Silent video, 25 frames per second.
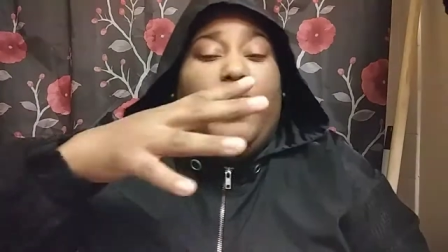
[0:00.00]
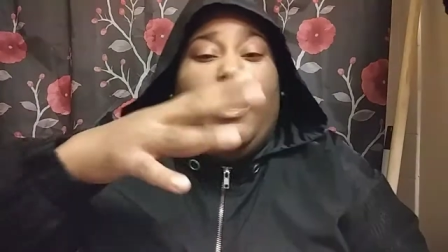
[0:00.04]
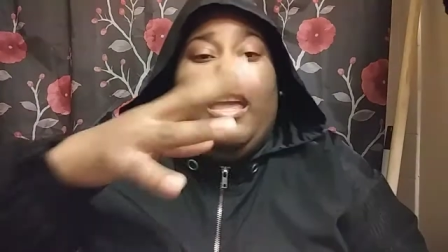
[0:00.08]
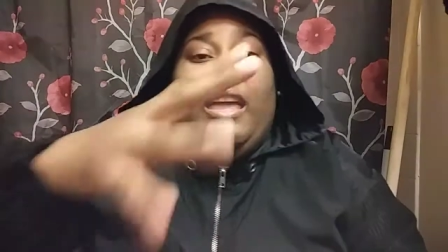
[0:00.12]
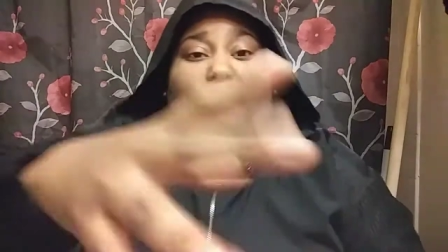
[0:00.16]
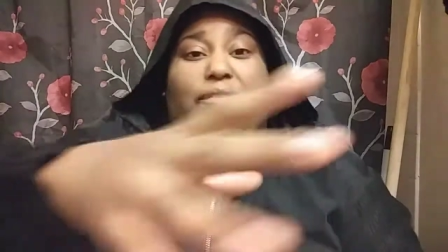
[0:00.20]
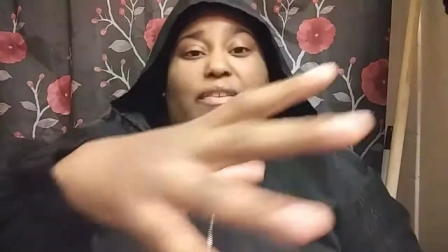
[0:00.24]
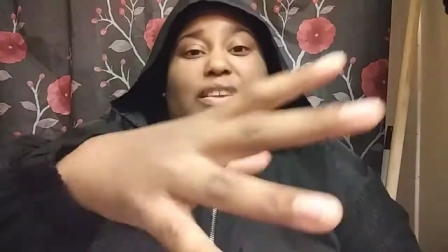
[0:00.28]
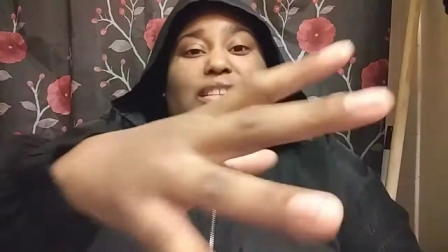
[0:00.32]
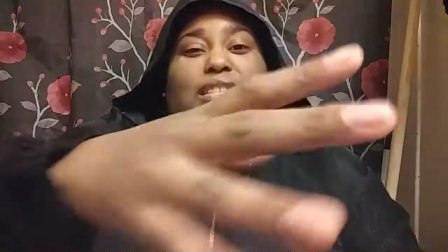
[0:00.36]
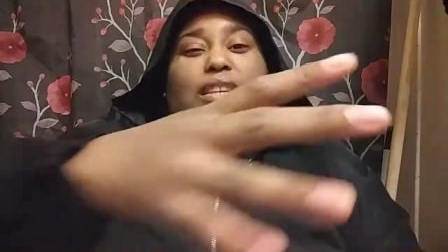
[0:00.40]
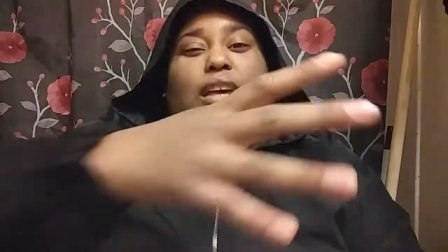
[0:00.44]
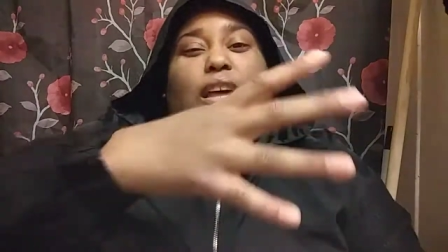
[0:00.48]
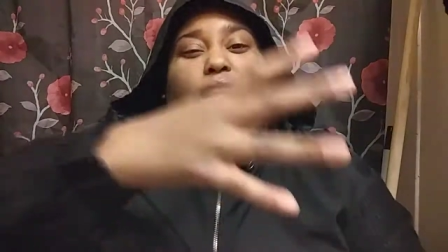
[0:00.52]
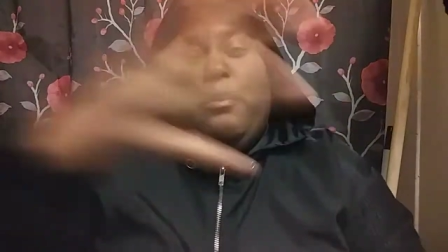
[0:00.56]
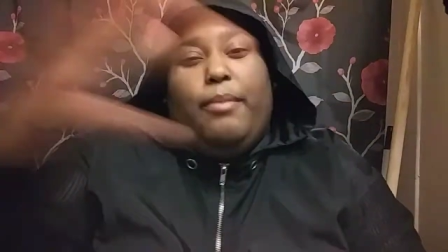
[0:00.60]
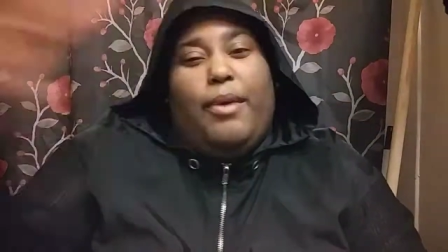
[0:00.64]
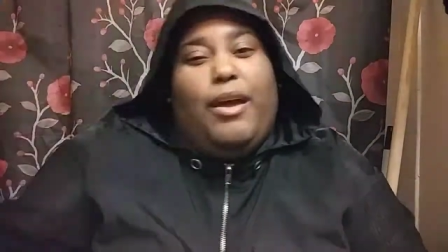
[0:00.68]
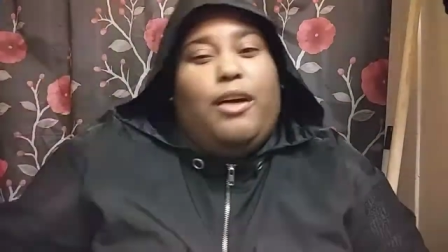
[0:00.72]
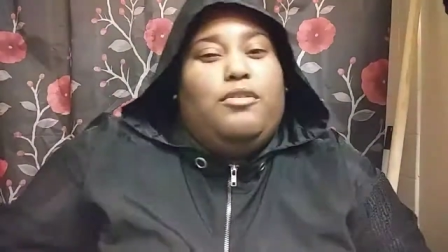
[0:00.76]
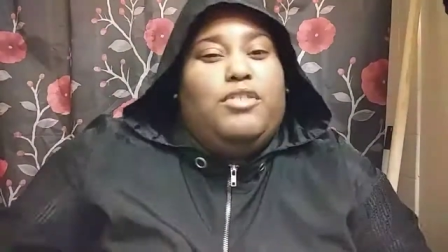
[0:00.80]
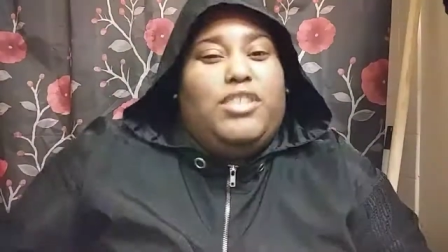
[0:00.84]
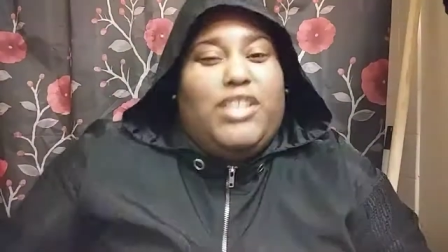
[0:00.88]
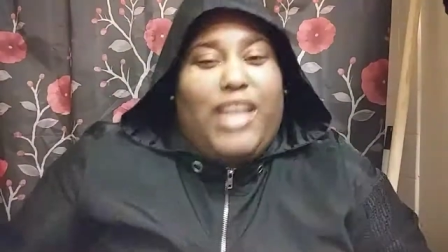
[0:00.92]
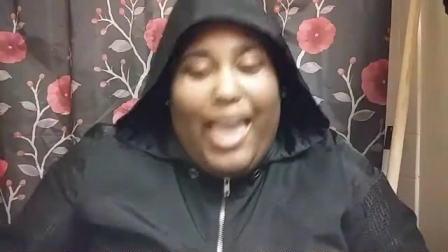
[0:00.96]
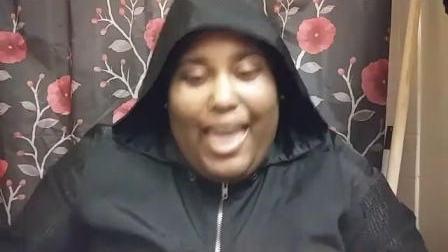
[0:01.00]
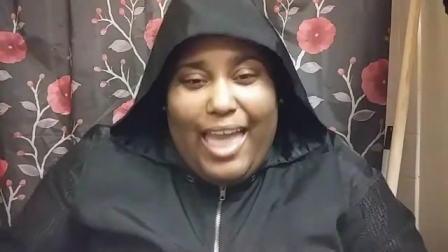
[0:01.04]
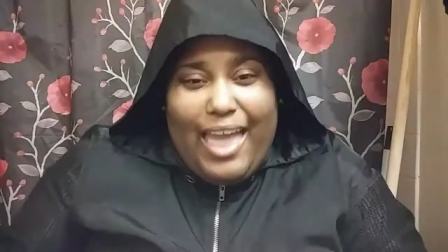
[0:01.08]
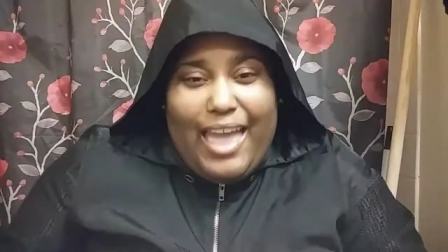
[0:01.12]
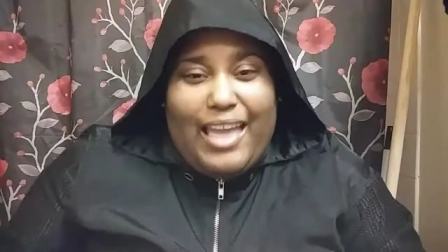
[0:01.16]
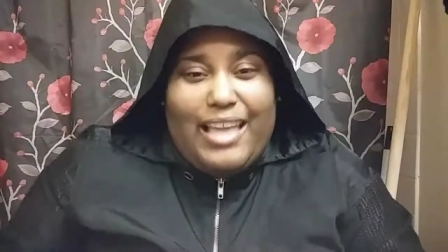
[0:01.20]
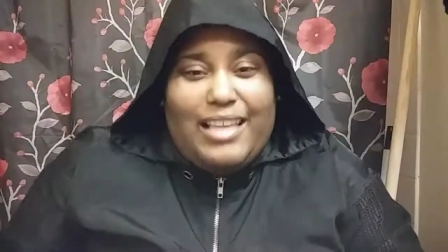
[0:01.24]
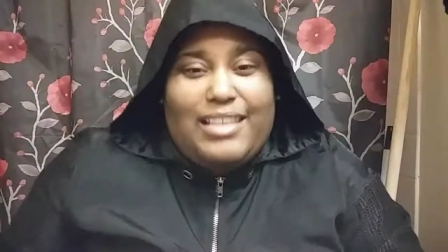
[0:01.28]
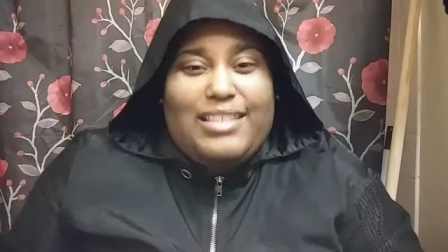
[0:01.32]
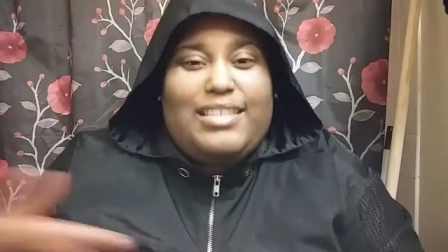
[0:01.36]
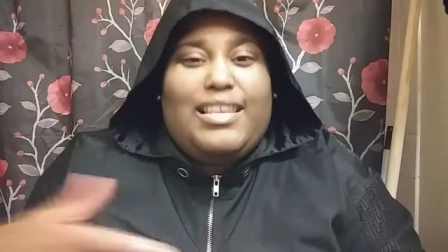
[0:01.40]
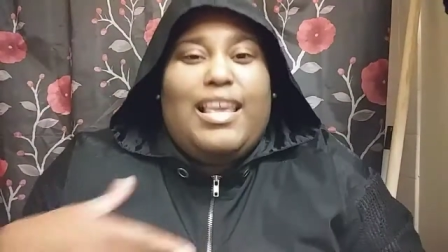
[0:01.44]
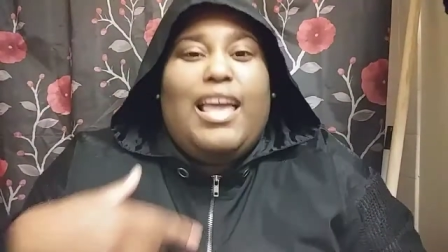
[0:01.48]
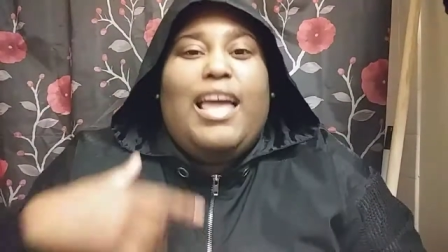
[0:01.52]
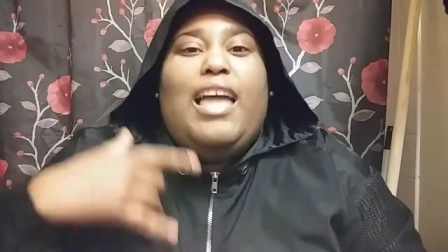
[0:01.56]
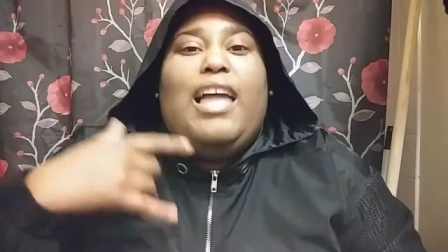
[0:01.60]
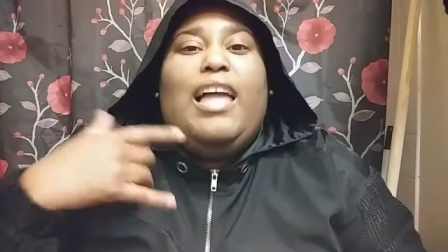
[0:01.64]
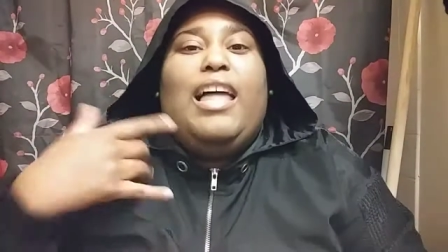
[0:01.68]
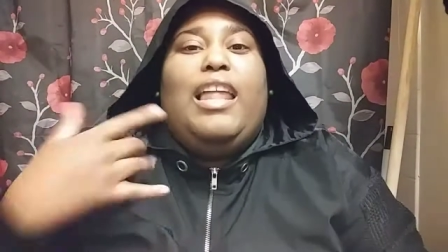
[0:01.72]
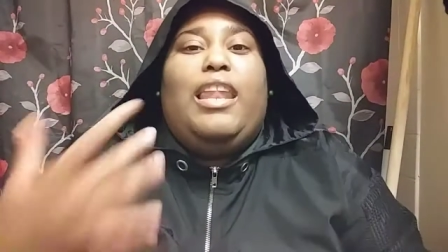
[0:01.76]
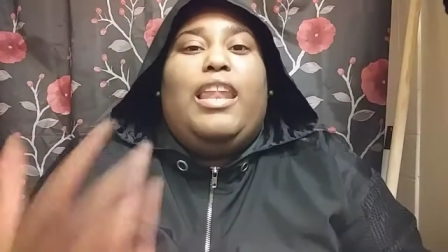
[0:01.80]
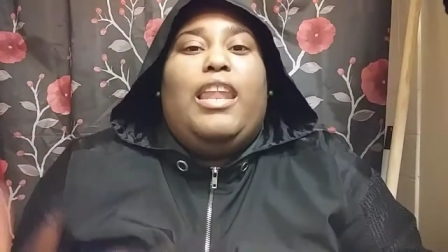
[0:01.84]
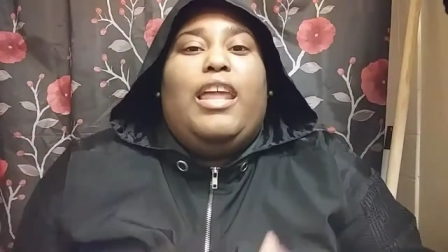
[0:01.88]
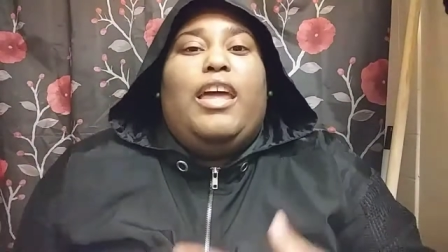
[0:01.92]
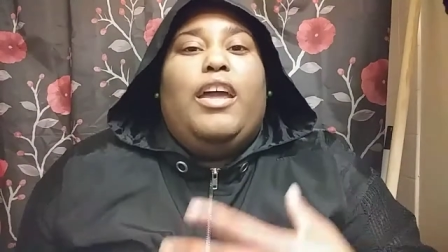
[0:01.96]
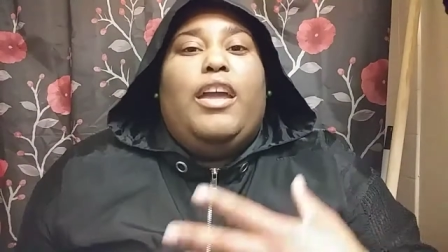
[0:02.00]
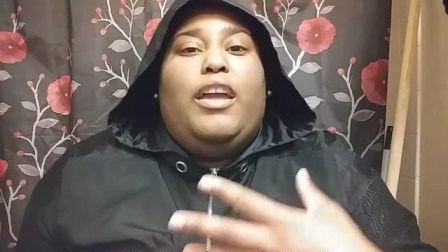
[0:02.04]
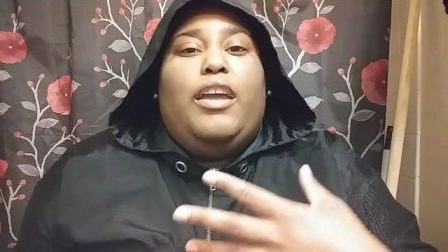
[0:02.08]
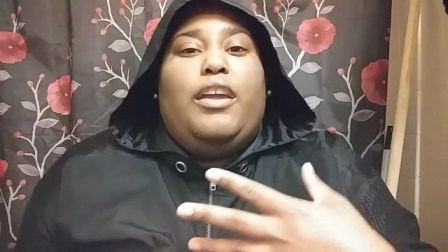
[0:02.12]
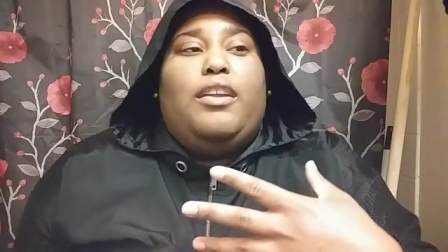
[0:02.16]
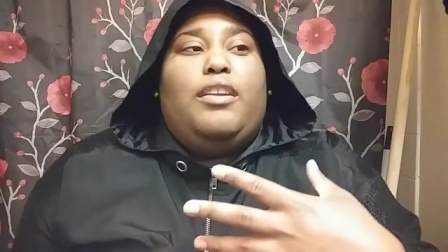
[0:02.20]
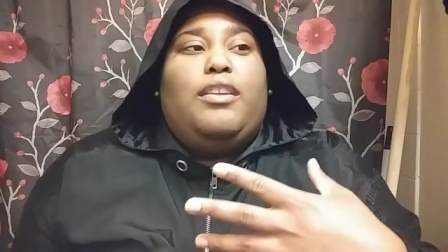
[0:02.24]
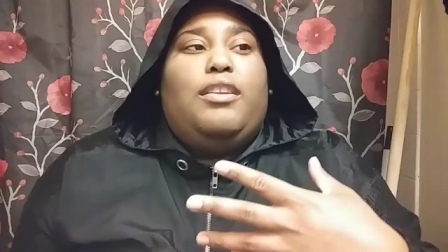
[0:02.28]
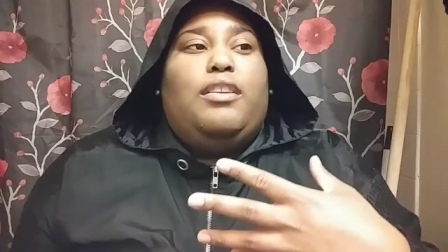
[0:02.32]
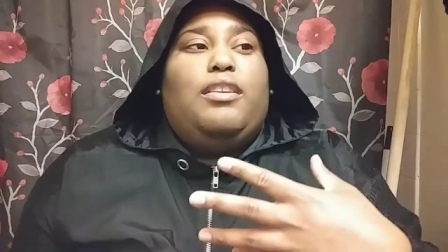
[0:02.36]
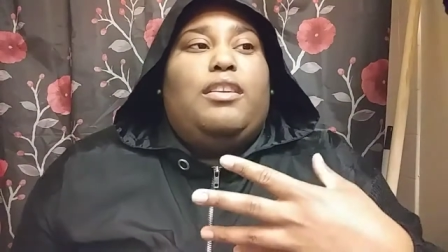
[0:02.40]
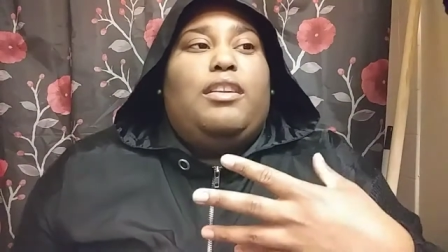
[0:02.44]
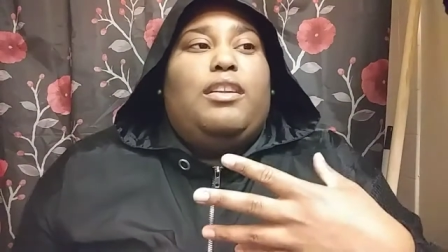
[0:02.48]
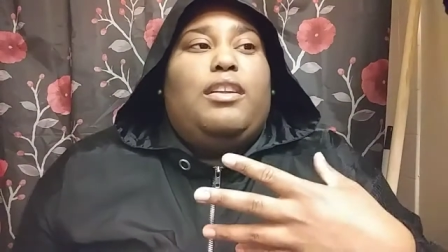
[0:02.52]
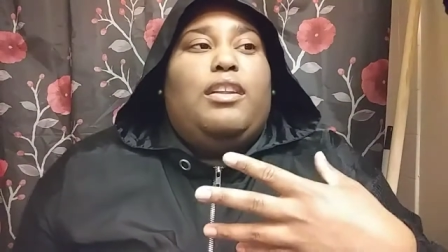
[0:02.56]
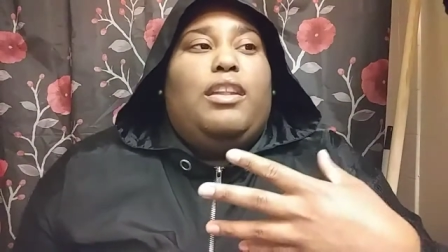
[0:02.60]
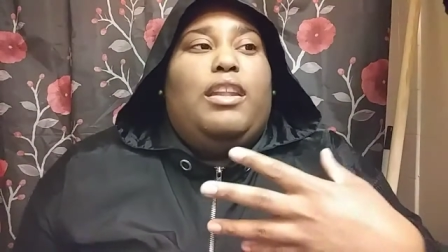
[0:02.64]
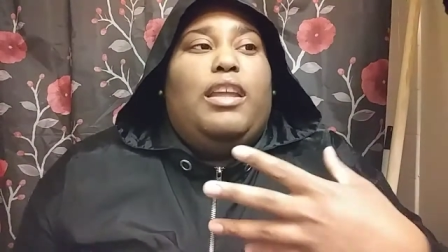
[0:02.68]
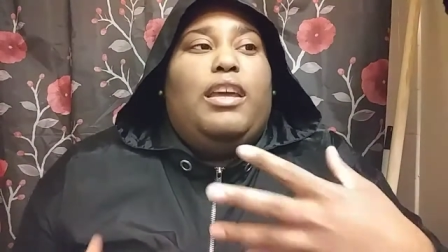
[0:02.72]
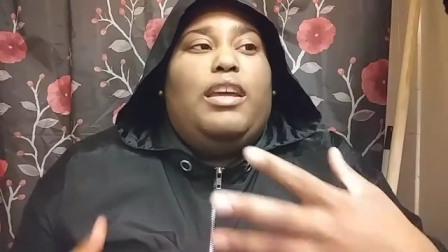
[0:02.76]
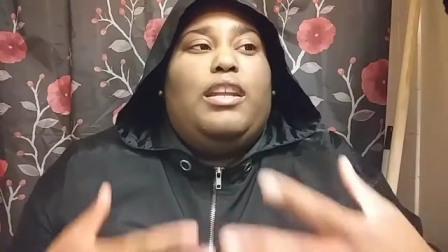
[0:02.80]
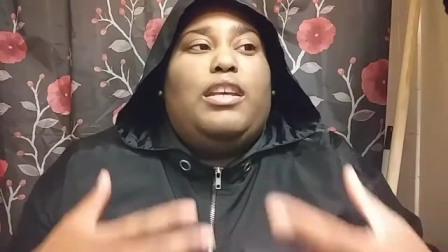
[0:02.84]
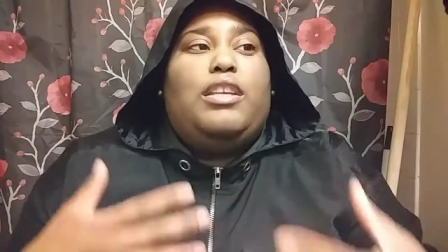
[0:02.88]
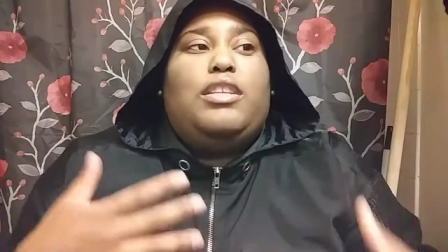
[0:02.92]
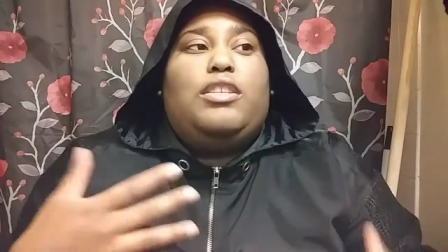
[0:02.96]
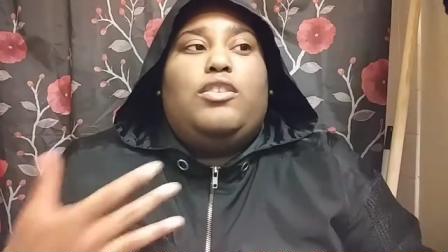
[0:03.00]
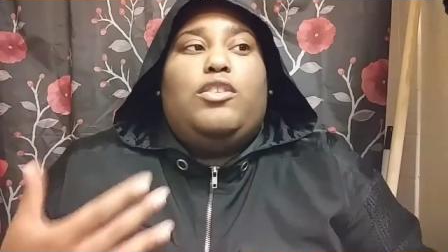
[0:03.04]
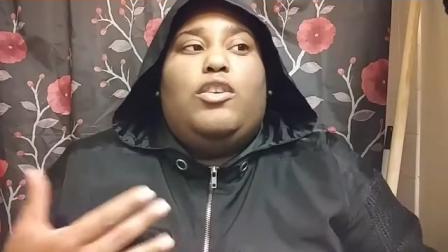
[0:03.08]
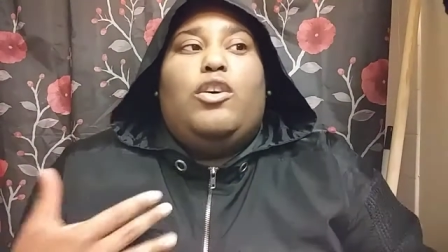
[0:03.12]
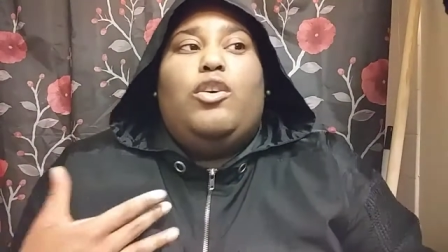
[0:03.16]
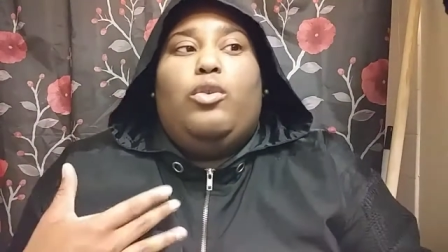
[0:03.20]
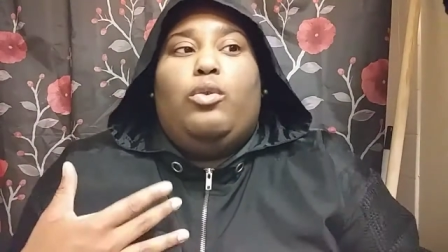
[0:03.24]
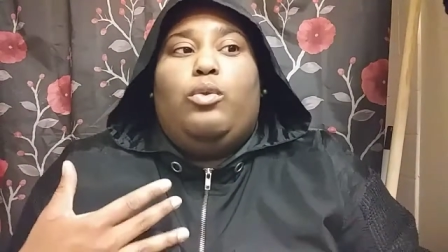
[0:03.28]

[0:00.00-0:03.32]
if it's not about jazz, let let us know.